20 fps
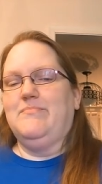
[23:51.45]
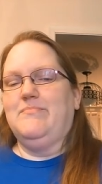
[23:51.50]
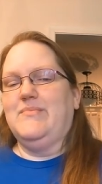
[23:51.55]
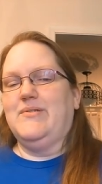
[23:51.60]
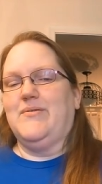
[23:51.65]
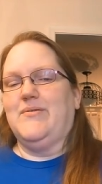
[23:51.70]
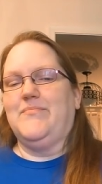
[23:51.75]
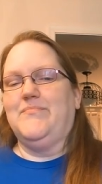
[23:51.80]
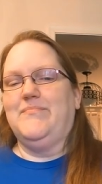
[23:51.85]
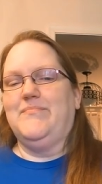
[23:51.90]

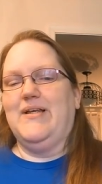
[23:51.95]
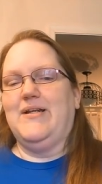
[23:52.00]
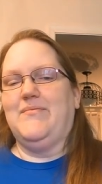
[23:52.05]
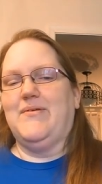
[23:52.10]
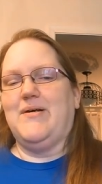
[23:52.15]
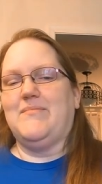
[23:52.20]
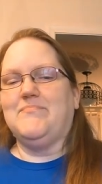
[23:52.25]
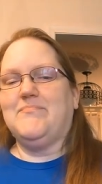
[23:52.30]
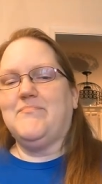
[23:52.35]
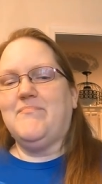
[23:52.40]
So
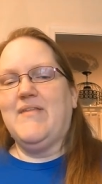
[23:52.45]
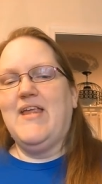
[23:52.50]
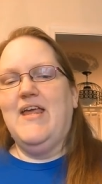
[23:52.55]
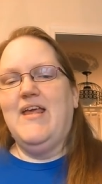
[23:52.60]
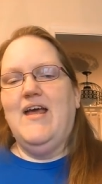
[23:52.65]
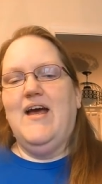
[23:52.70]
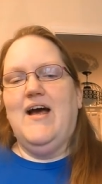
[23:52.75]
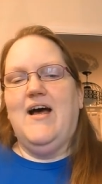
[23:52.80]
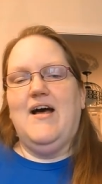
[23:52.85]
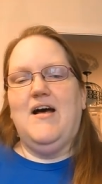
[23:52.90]
anyway,
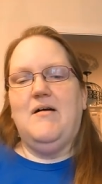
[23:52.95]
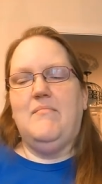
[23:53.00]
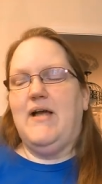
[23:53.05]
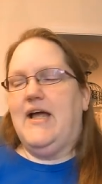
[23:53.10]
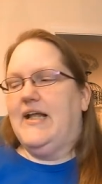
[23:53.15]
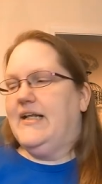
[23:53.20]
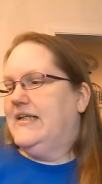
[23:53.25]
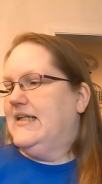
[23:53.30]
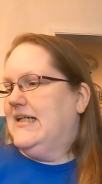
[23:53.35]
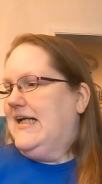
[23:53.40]
um,
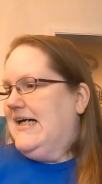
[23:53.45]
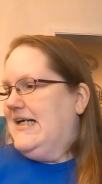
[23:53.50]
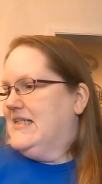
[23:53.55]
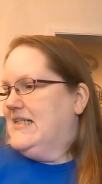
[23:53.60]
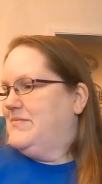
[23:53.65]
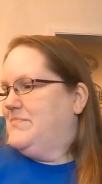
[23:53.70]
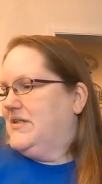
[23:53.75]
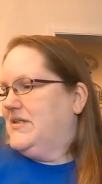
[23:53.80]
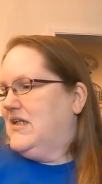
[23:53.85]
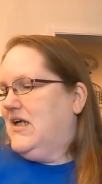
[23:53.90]

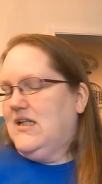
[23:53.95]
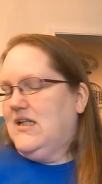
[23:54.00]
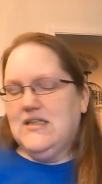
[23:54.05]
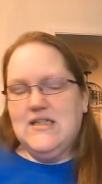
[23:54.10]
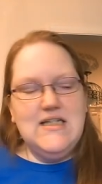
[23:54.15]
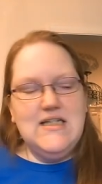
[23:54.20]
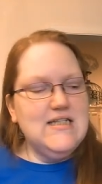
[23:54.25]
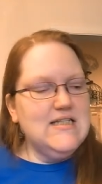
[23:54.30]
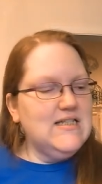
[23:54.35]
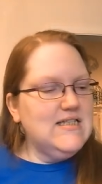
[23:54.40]
last but not
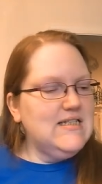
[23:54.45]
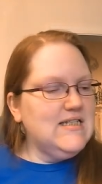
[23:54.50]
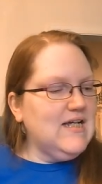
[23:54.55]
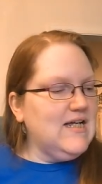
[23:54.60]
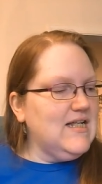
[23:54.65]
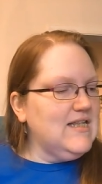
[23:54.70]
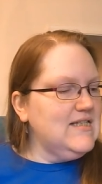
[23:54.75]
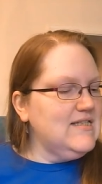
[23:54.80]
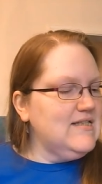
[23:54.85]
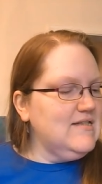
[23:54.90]
least,
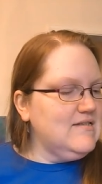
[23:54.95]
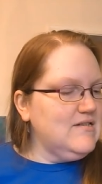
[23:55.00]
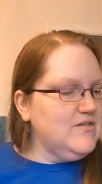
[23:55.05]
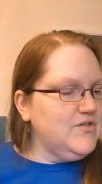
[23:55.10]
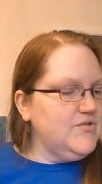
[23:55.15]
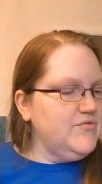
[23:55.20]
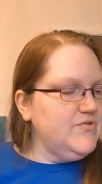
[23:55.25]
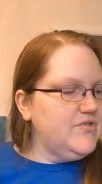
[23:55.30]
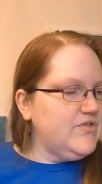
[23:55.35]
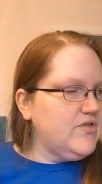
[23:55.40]
uh, this is a
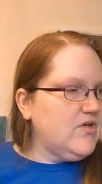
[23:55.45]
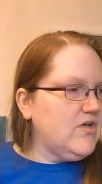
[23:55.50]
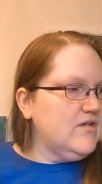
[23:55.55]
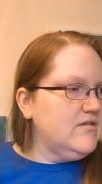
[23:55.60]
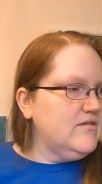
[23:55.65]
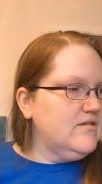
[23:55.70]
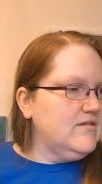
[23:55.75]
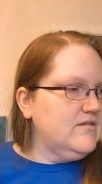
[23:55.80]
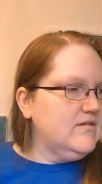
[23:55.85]
new start